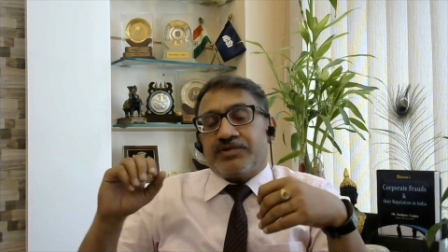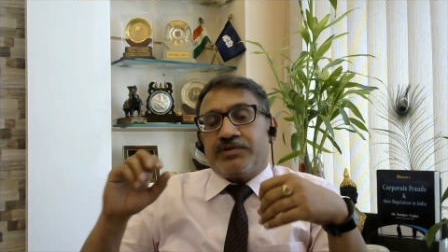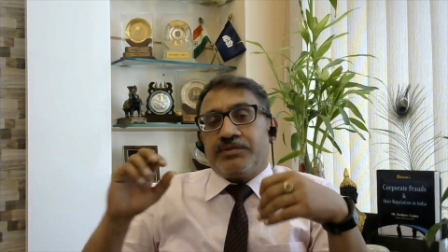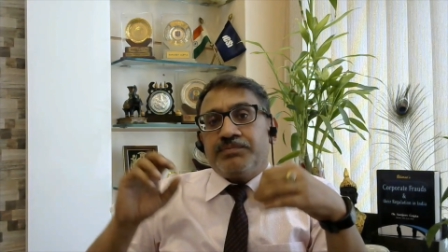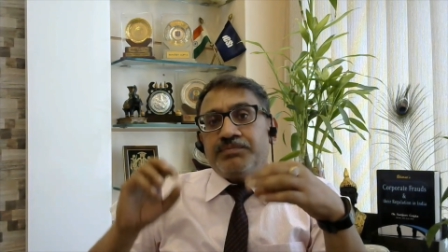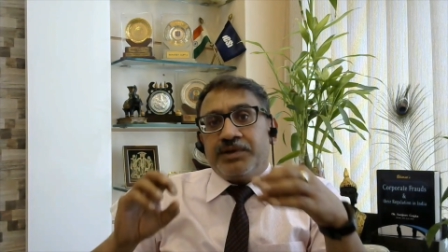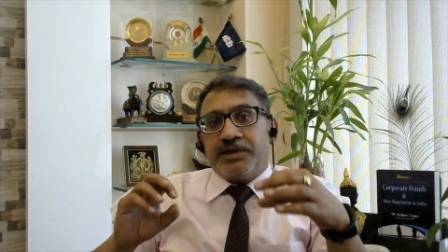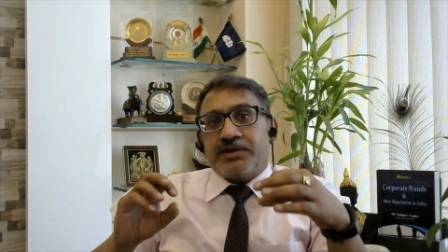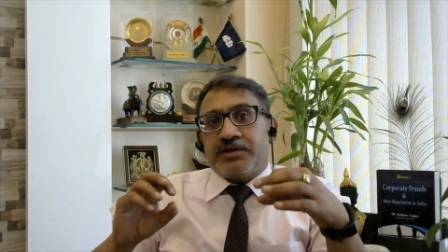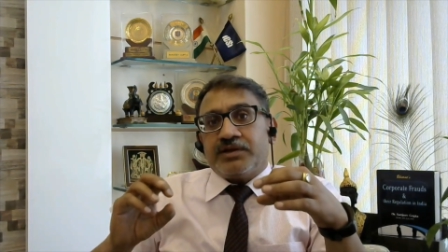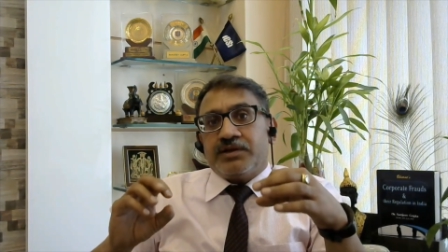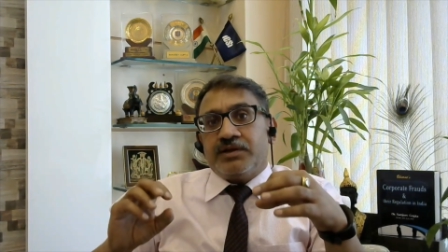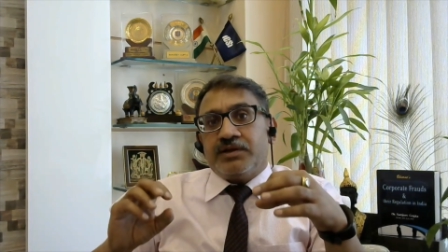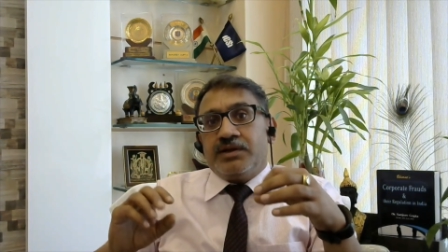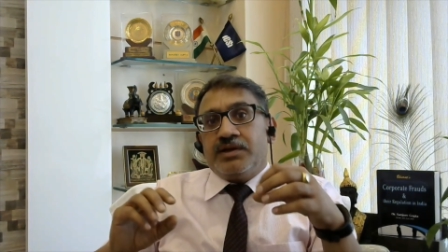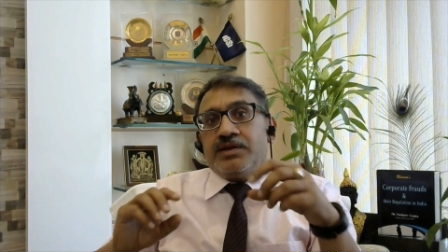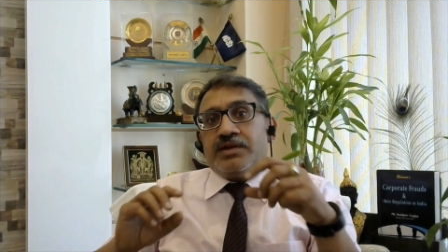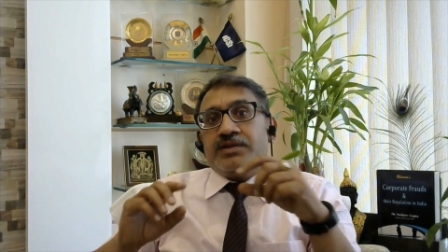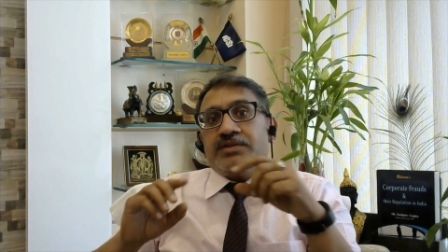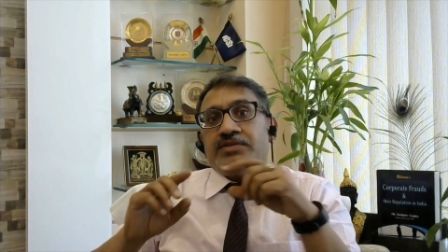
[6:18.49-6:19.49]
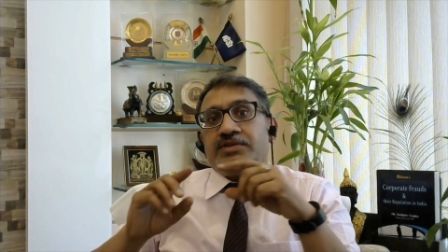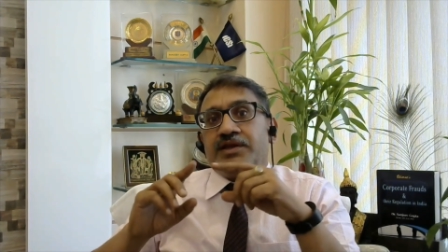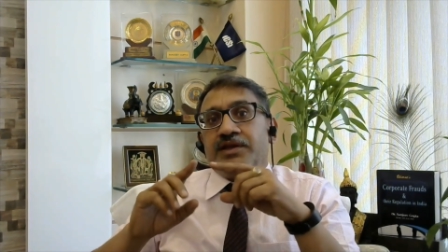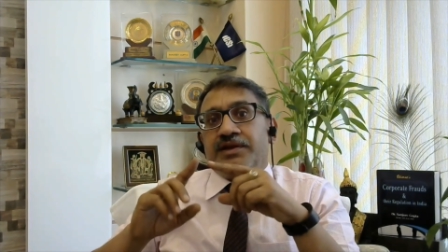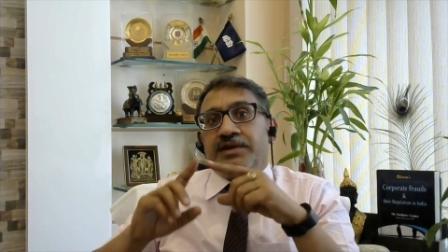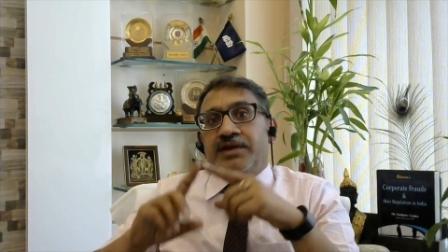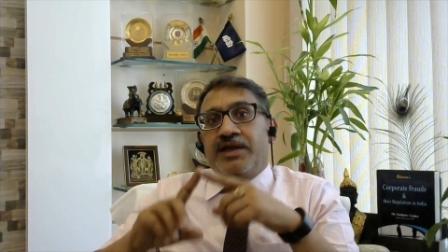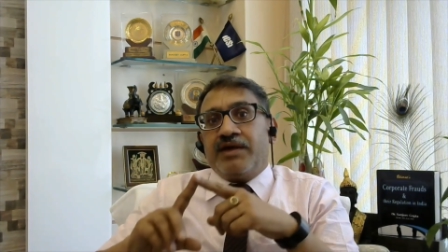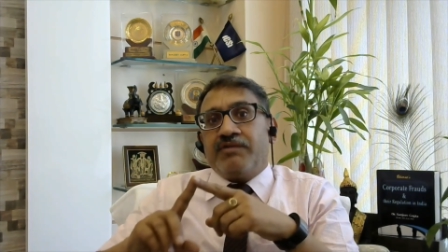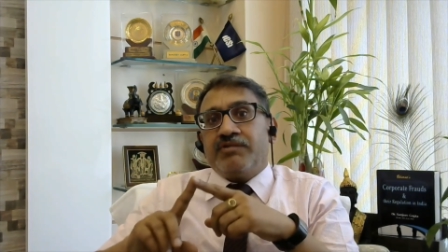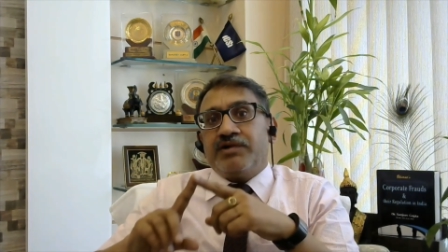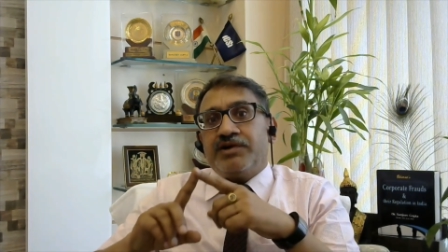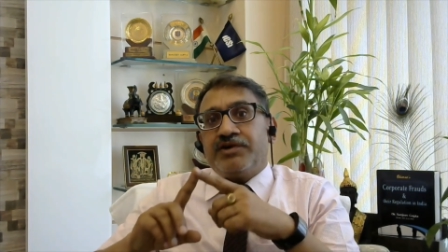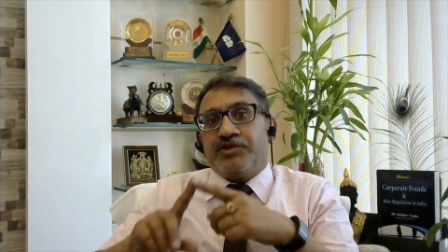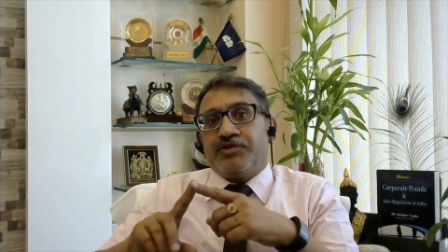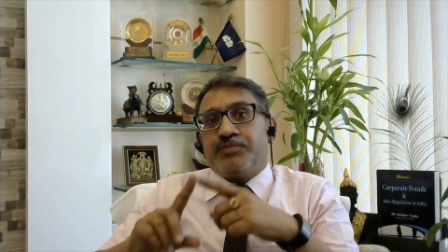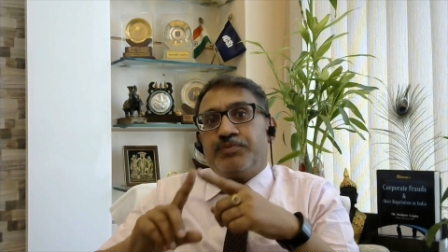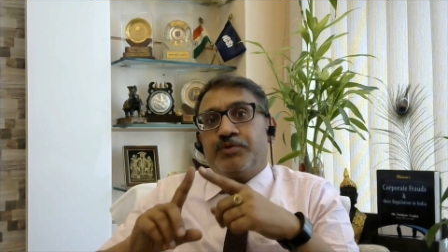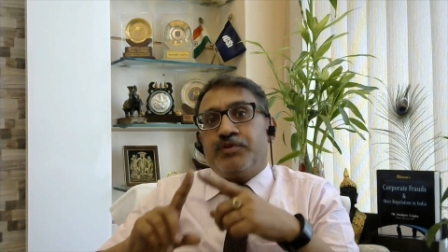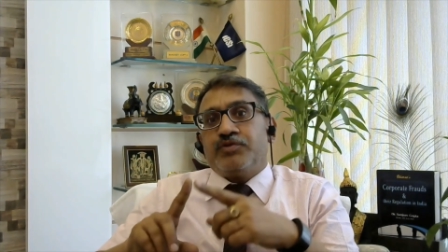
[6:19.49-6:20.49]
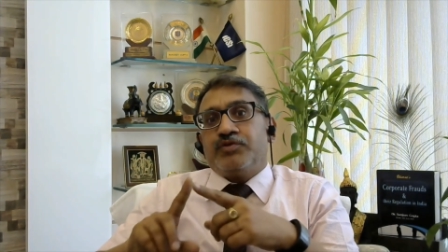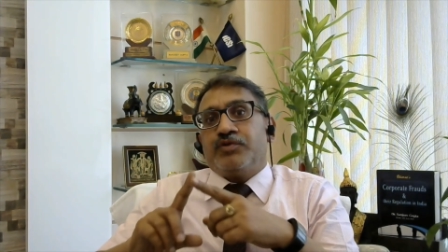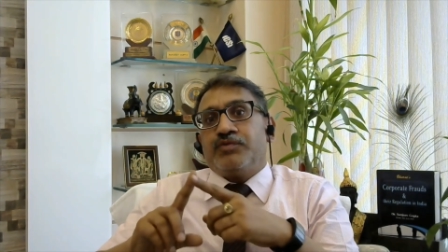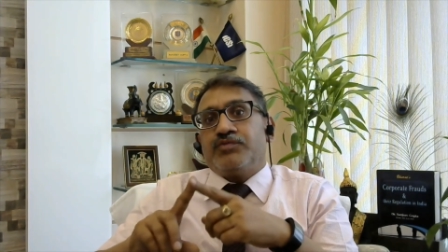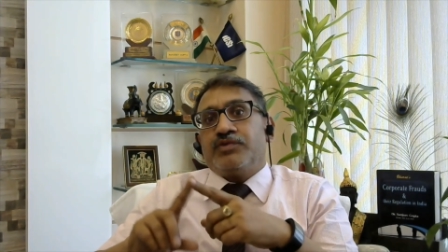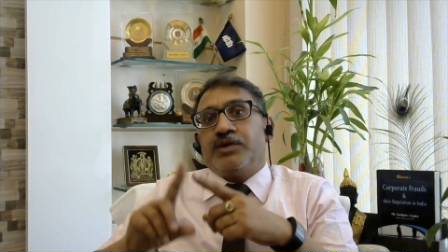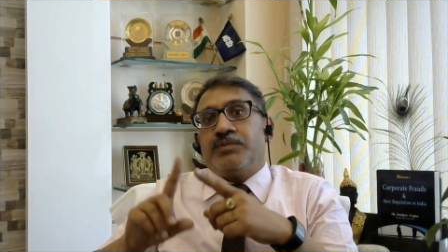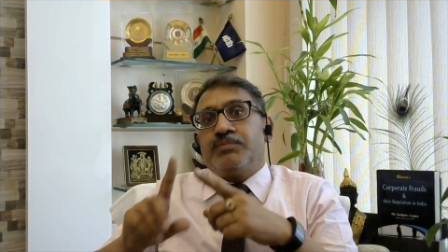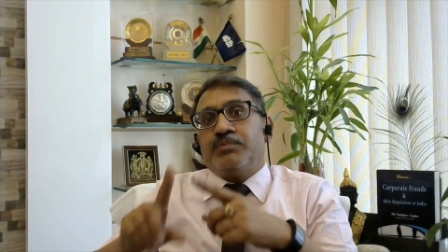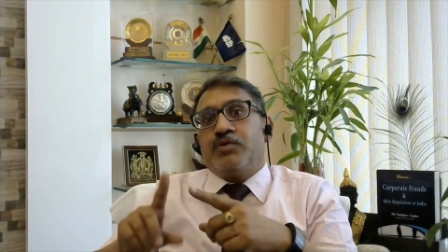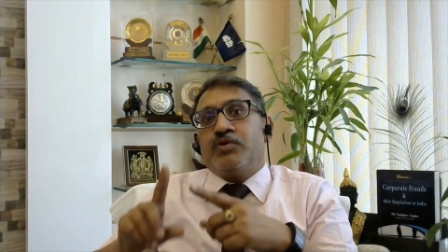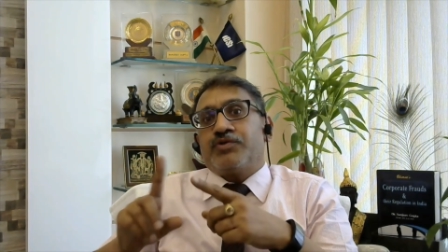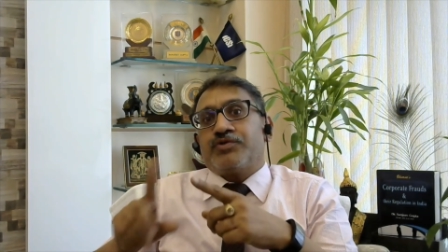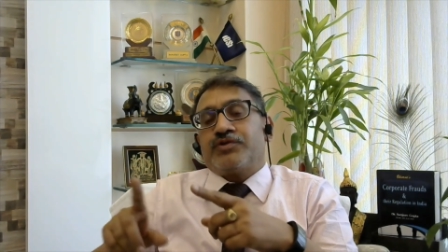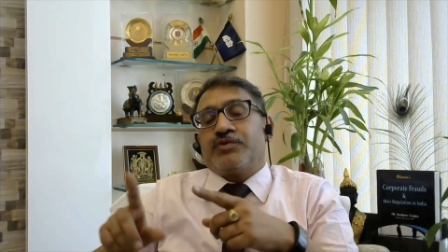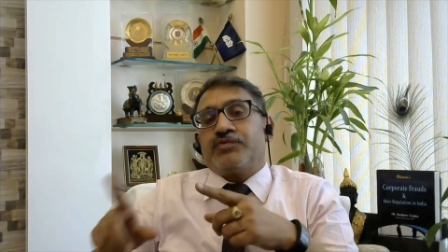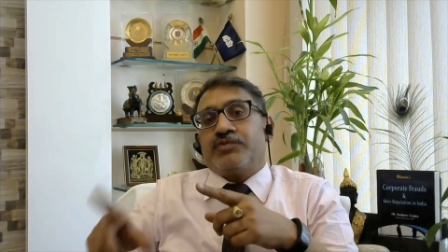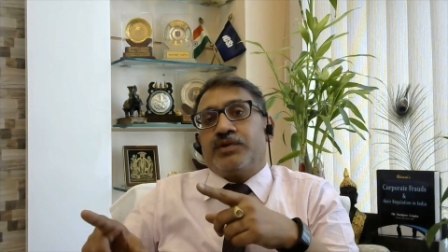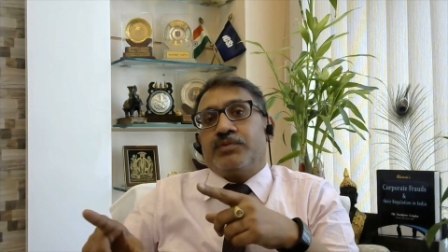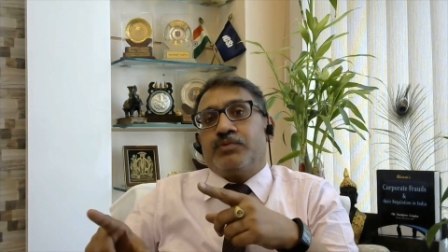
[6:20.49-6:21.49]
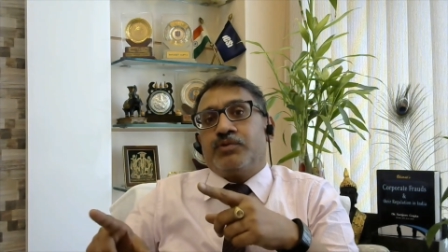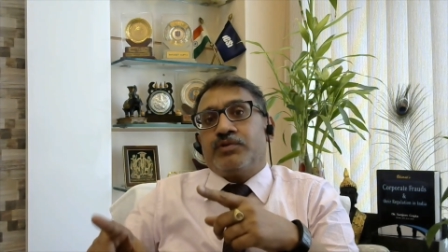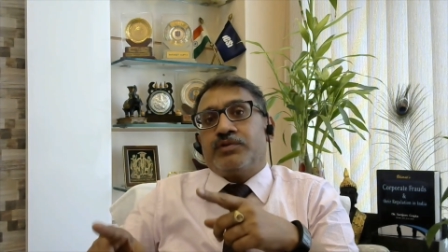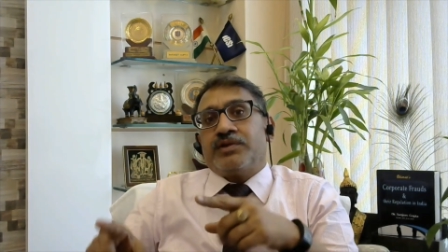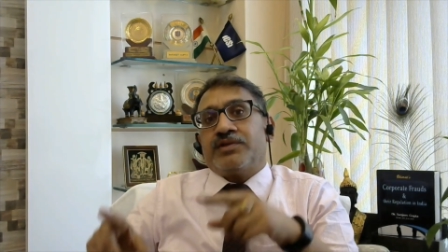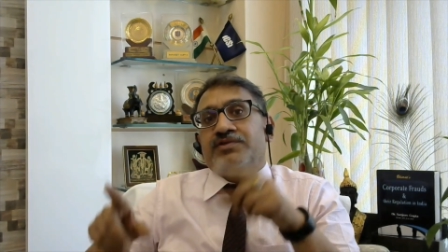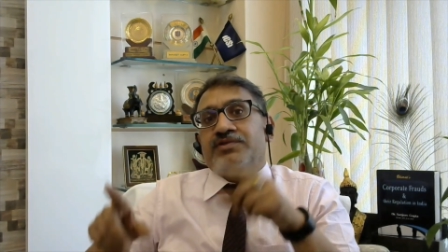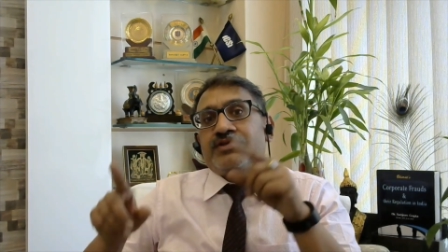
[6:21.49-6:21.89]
But they never dispose of the box of the bottles.